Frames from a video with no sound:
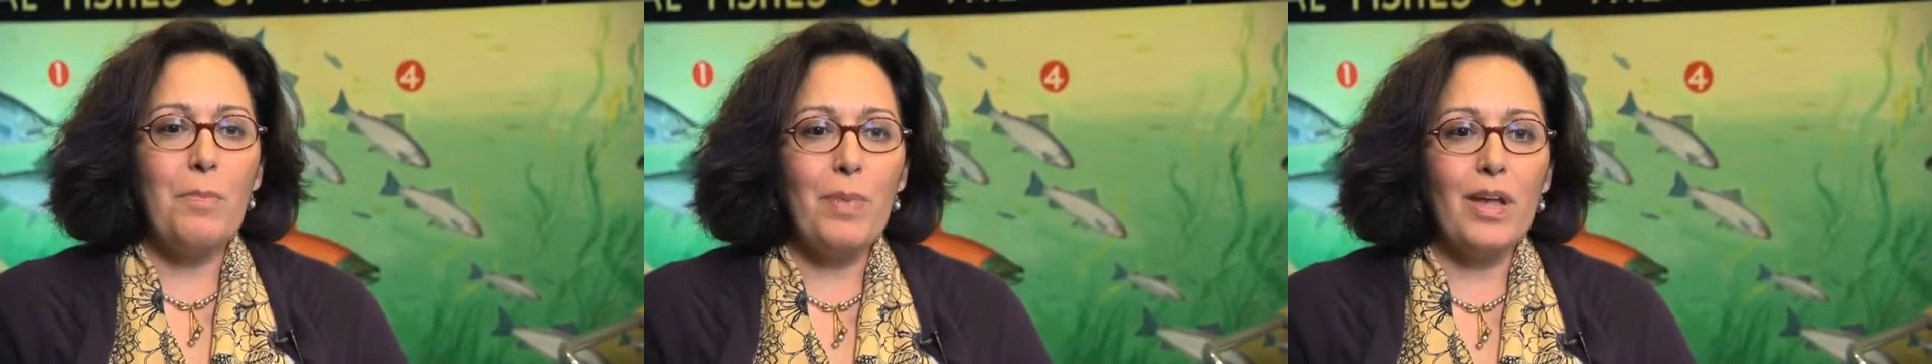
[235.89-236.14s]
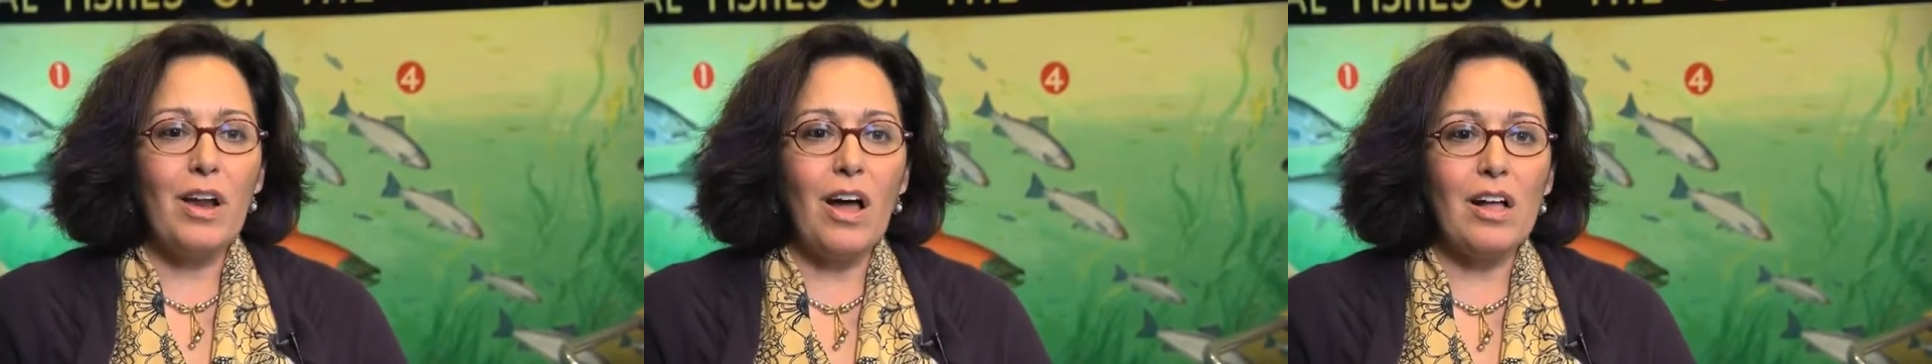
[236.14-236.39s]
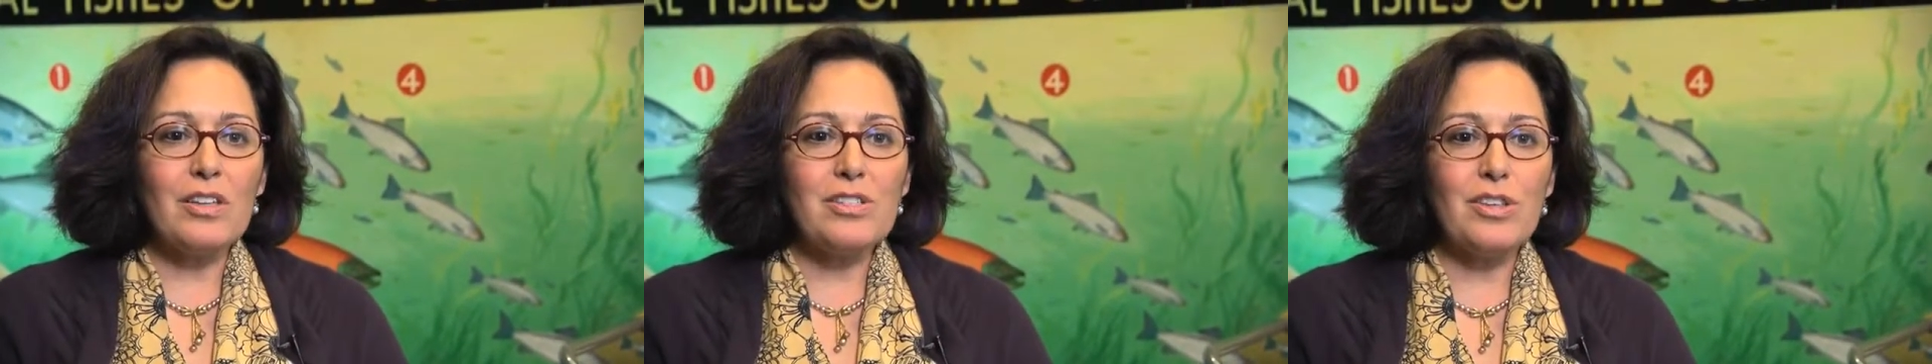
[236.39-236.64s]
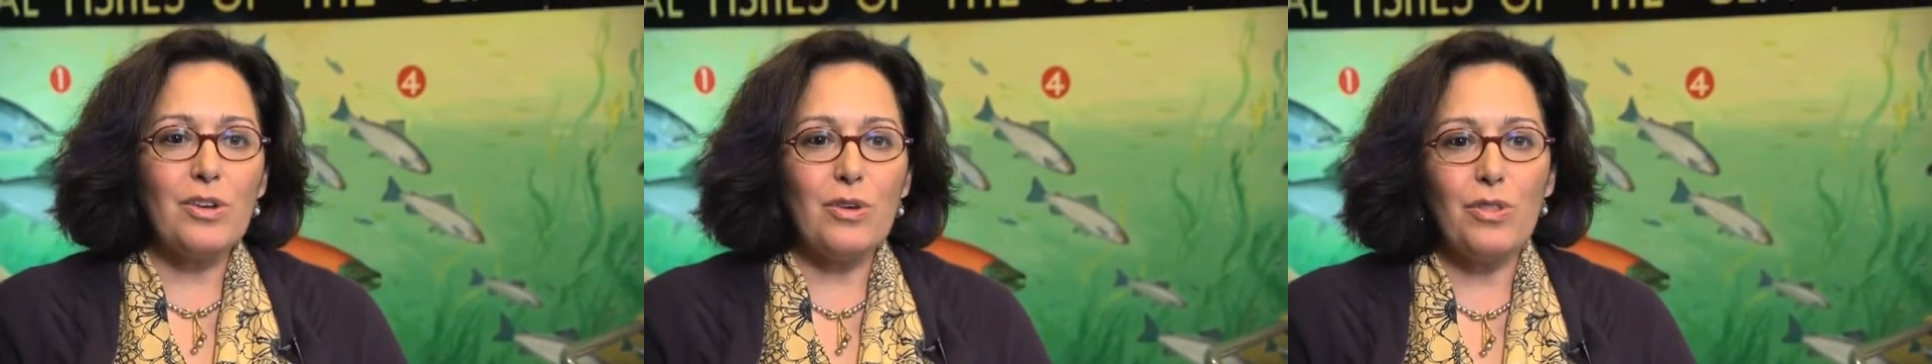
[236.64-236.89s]
but
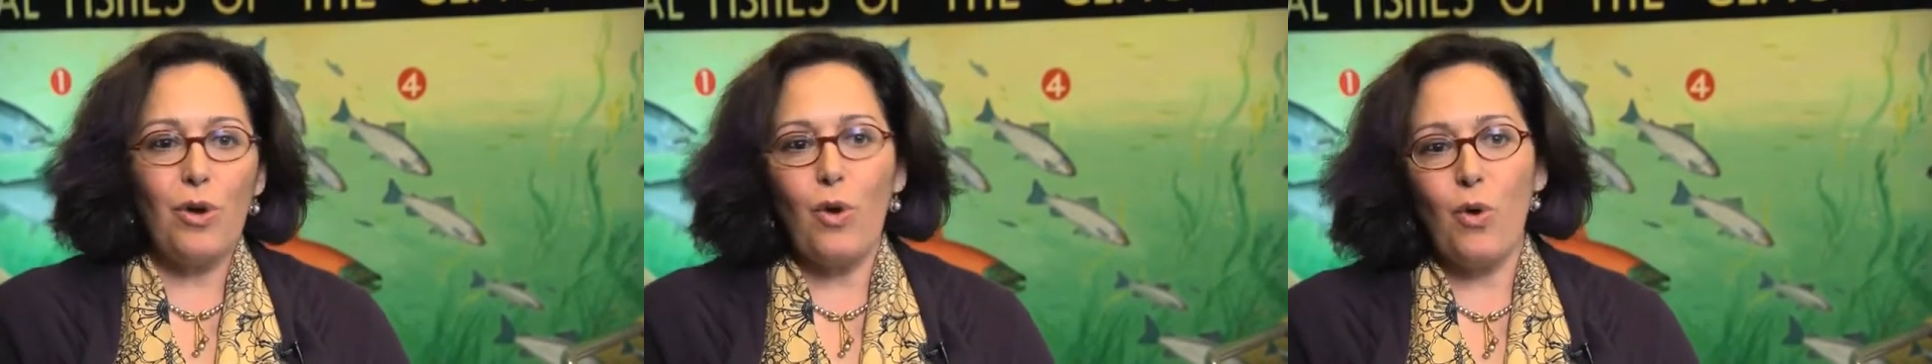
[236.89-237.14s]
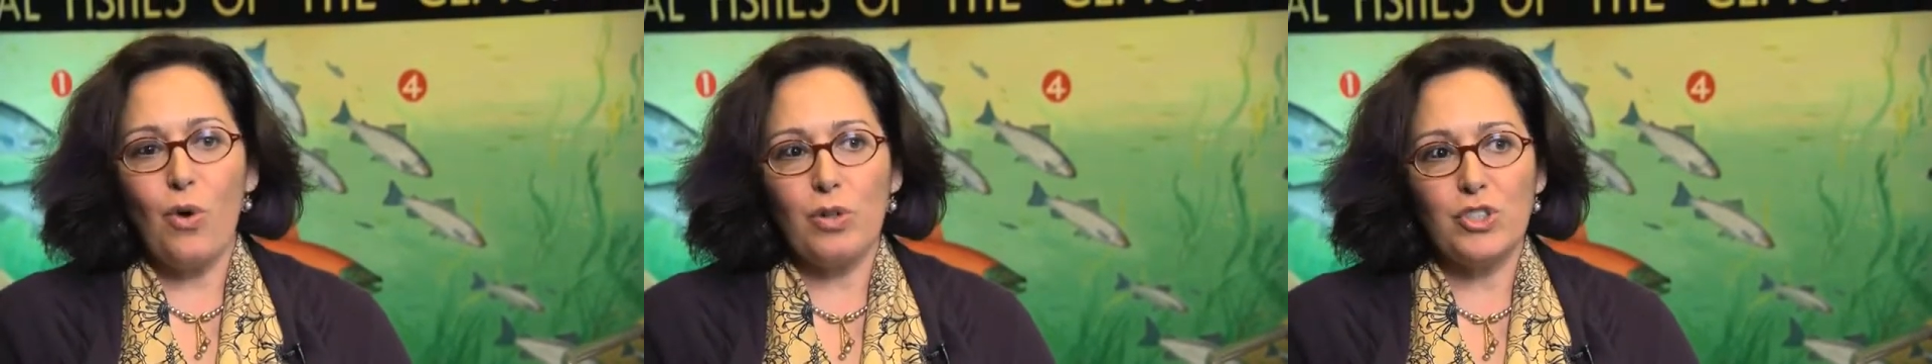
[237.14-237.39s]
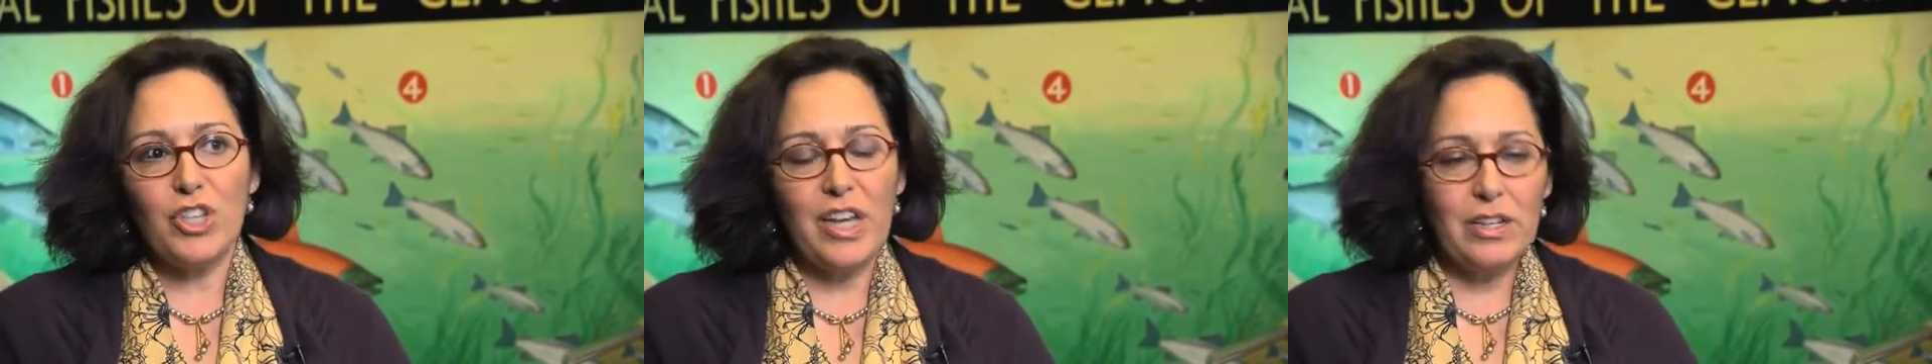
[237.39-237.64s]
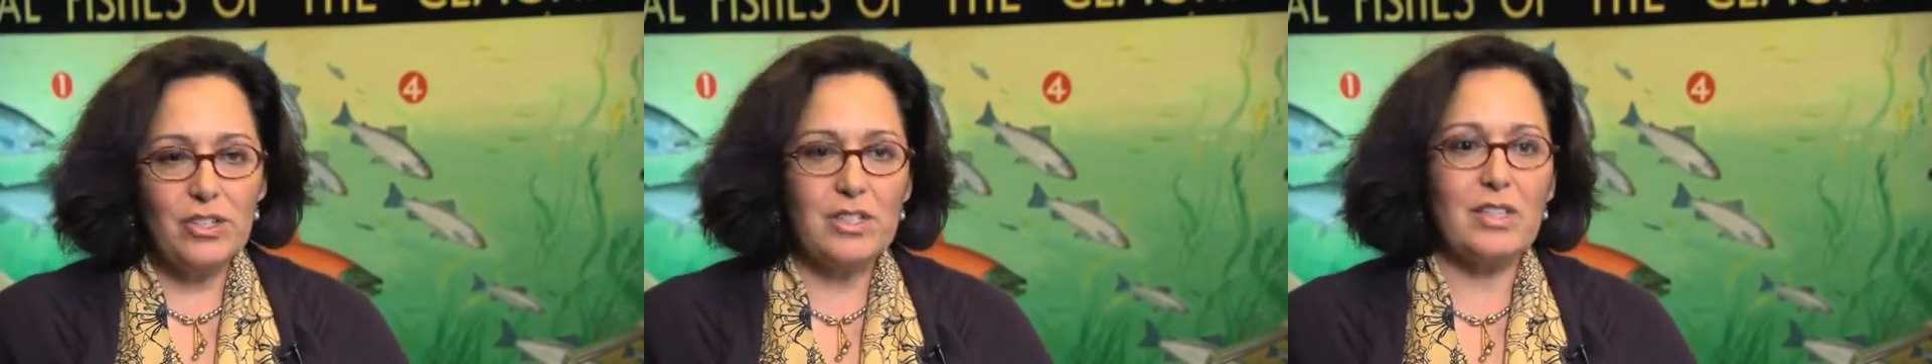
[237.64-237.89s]
also the whole
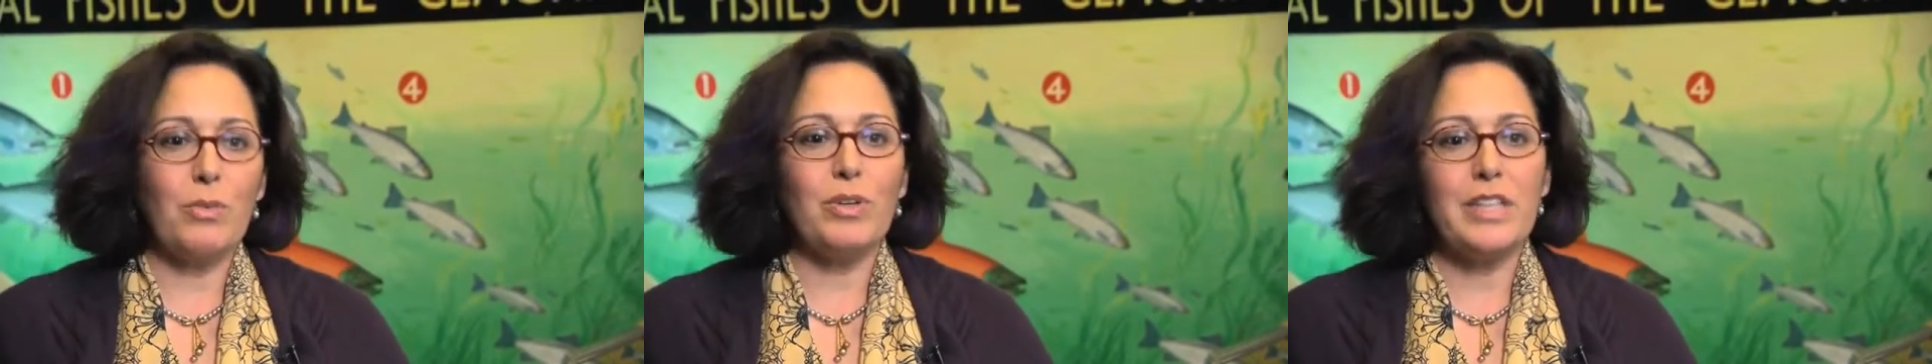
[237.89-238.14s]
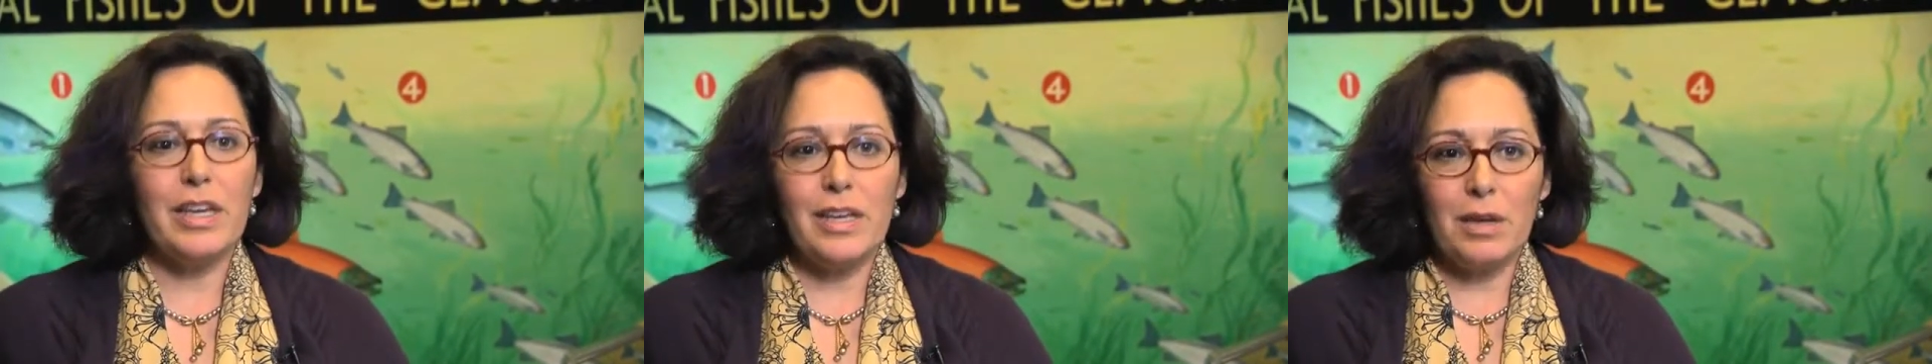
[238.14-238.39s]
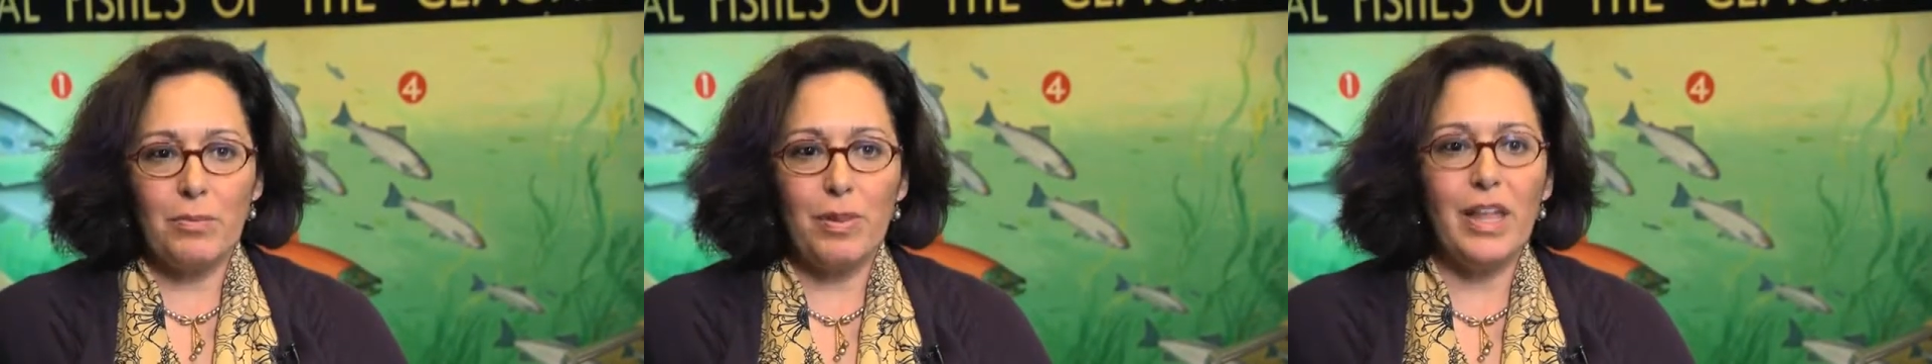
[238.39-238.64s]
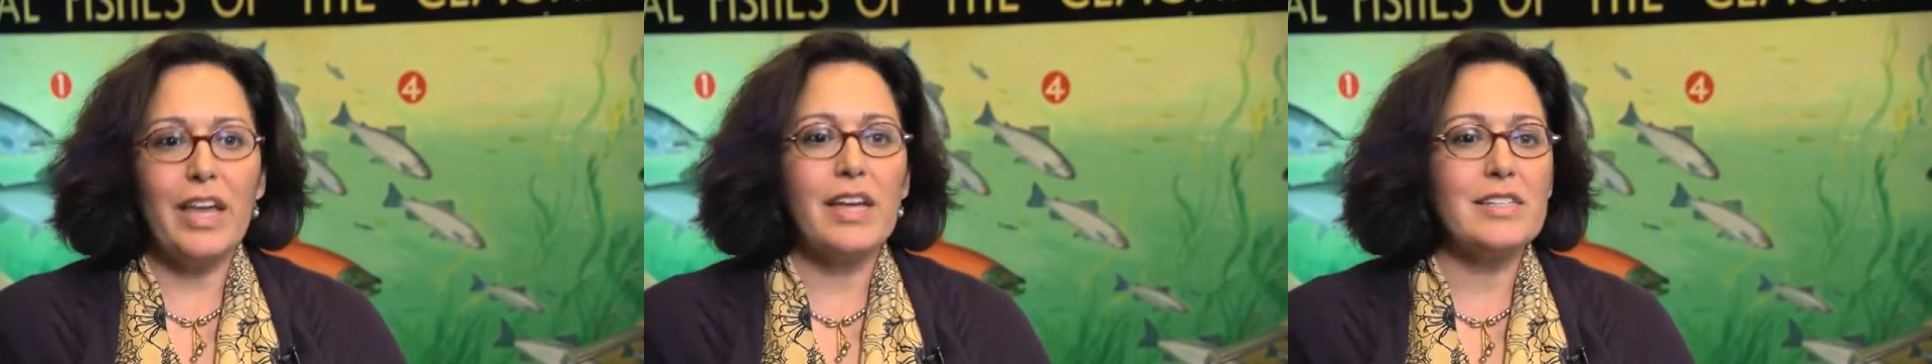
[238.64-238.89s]
changes that were taking
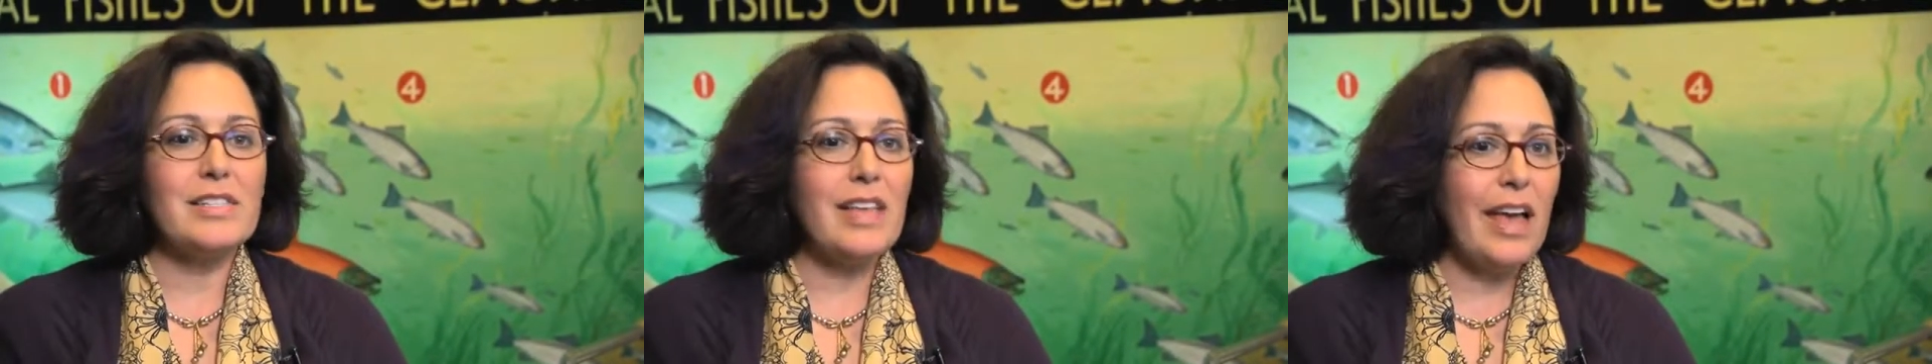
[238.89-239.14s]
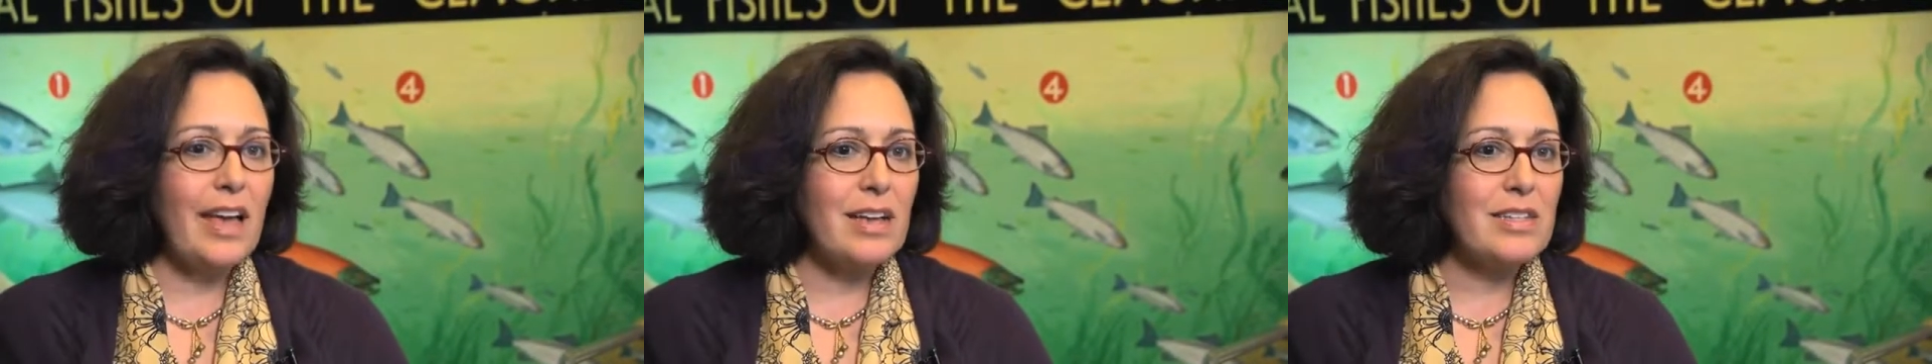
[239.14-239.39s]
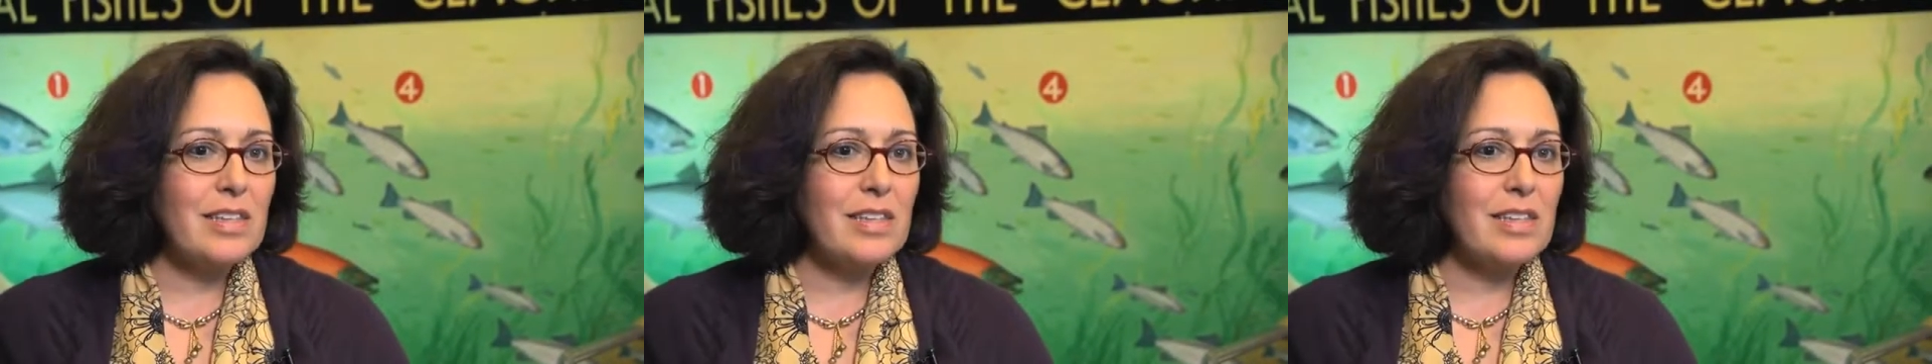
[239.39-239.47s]
place as